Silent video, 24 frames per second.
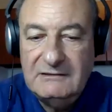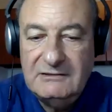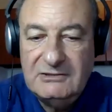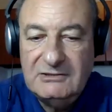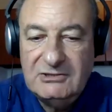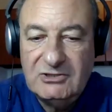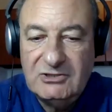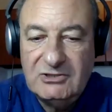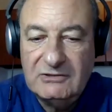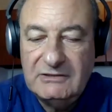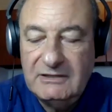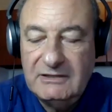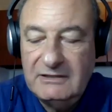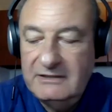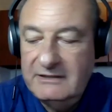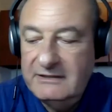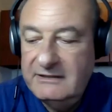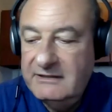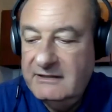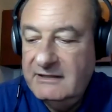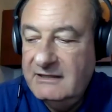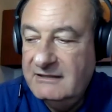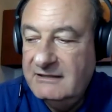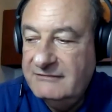shockingly
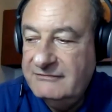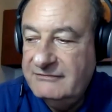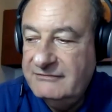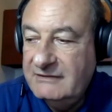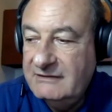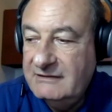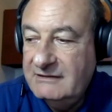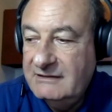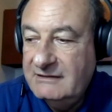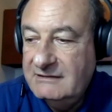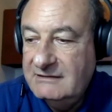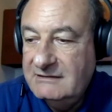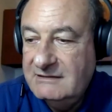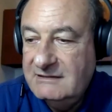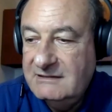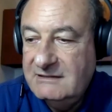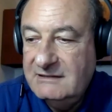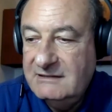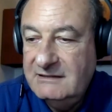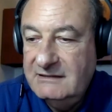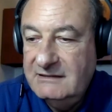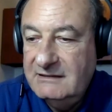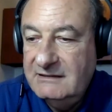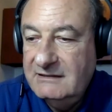enough, I can
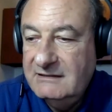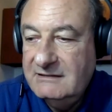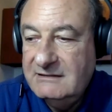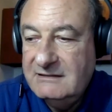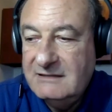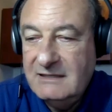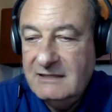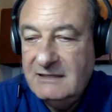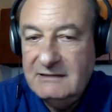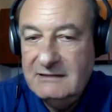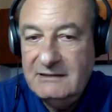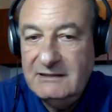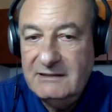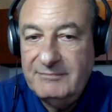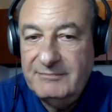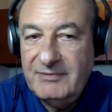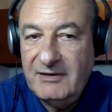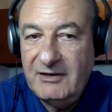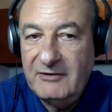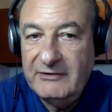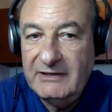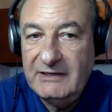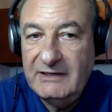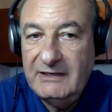see exactly the
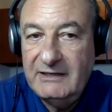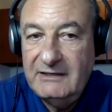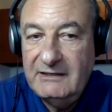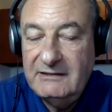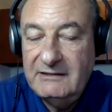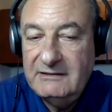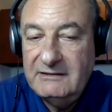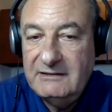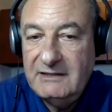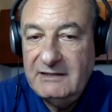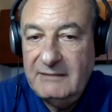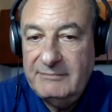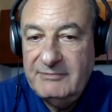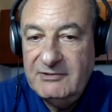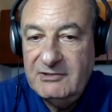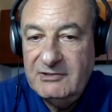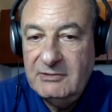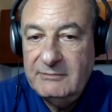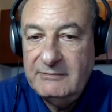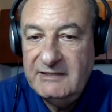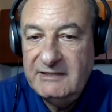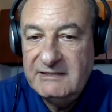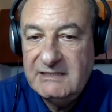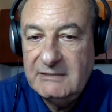parallel, and it happened to
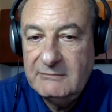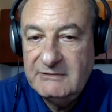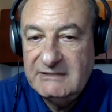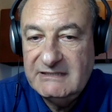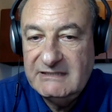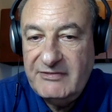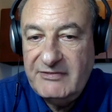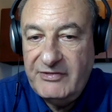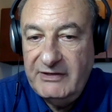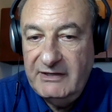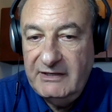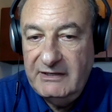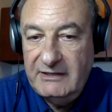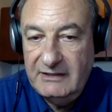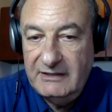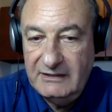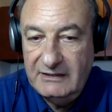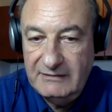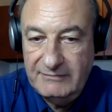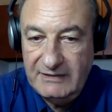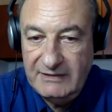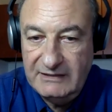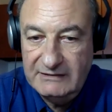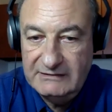me as I was thinking
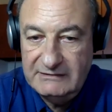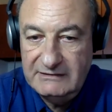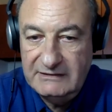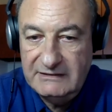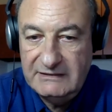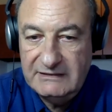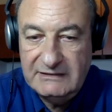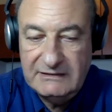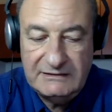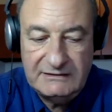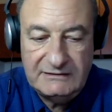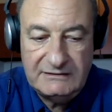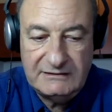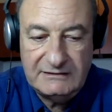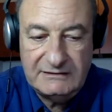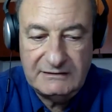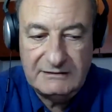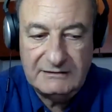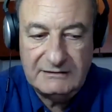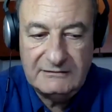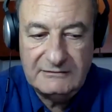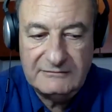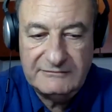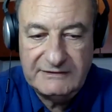about this
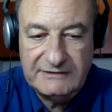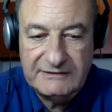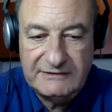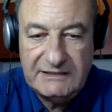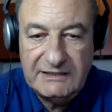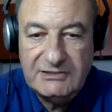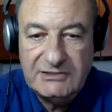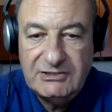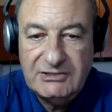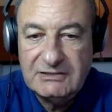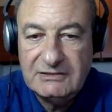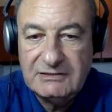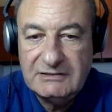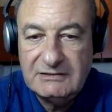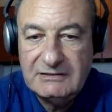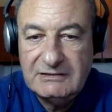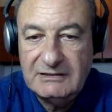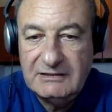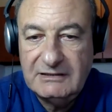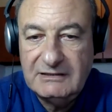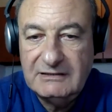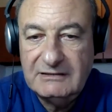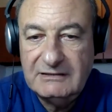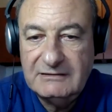conversation,
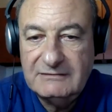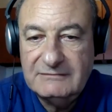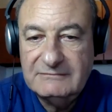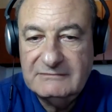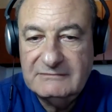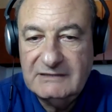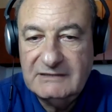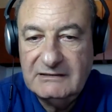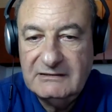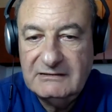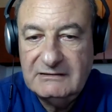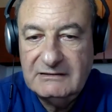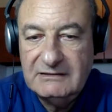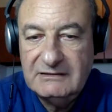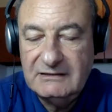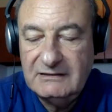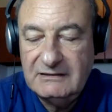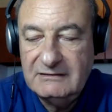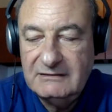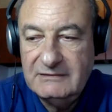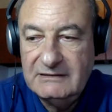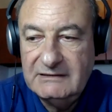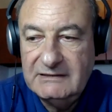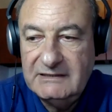
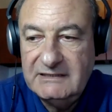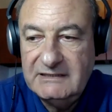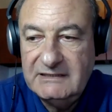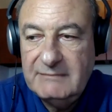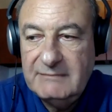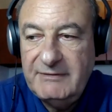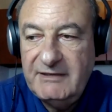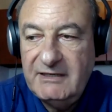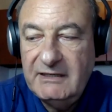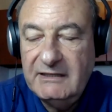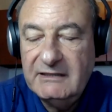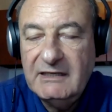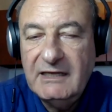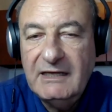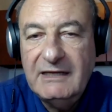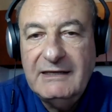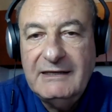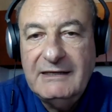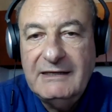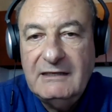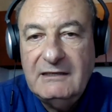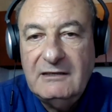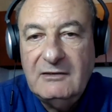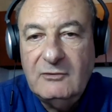anticipating it.
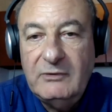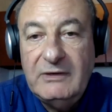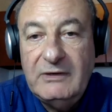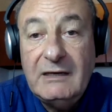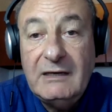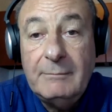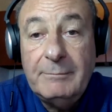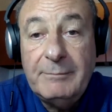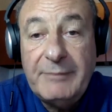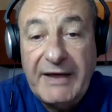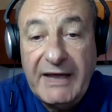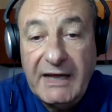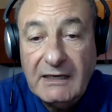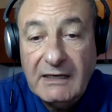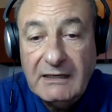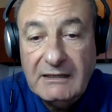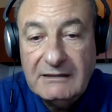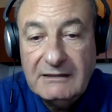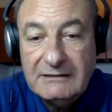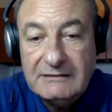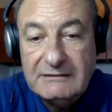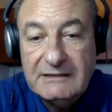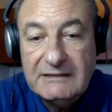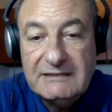We are back
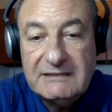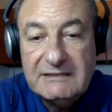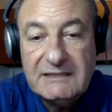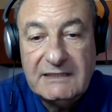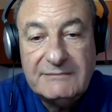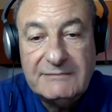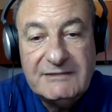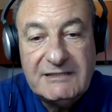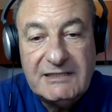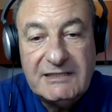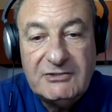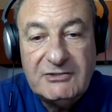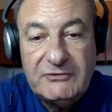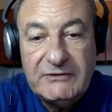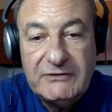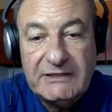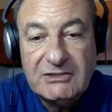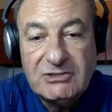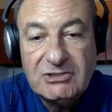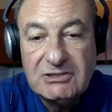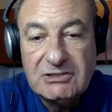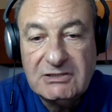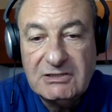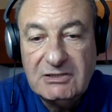in the same
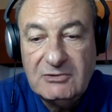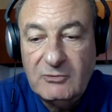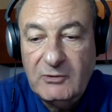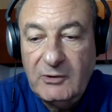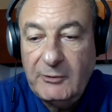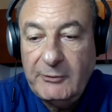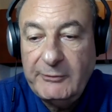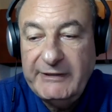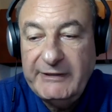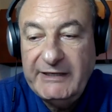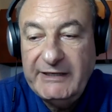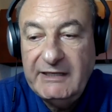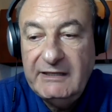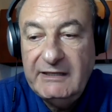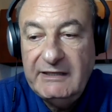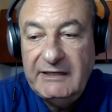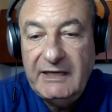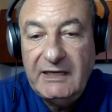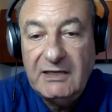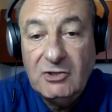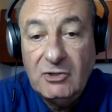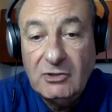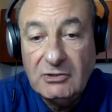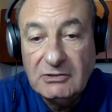situation where we
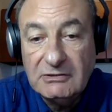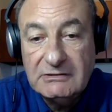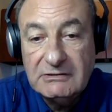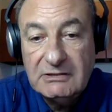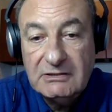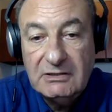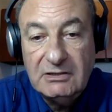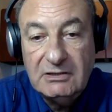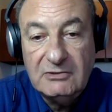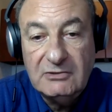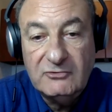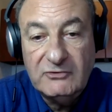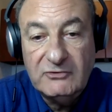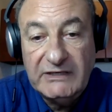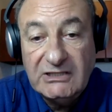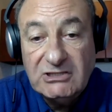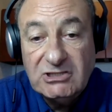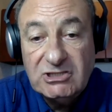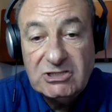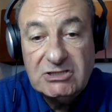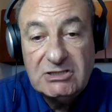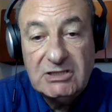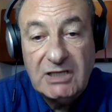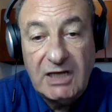cannot
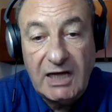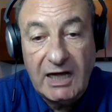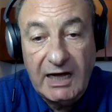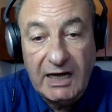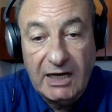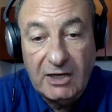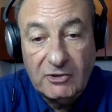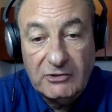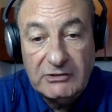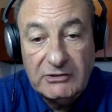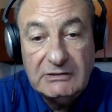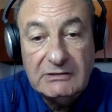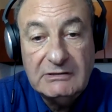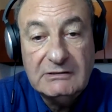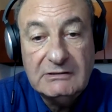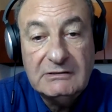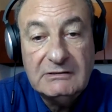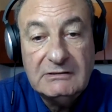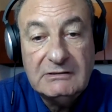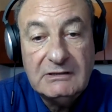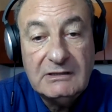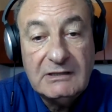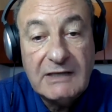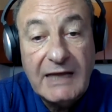reach our
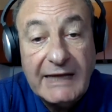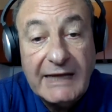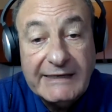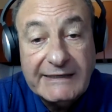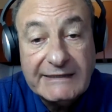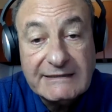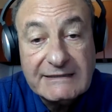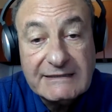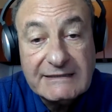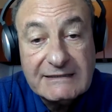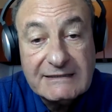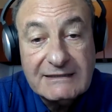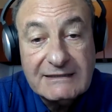clients.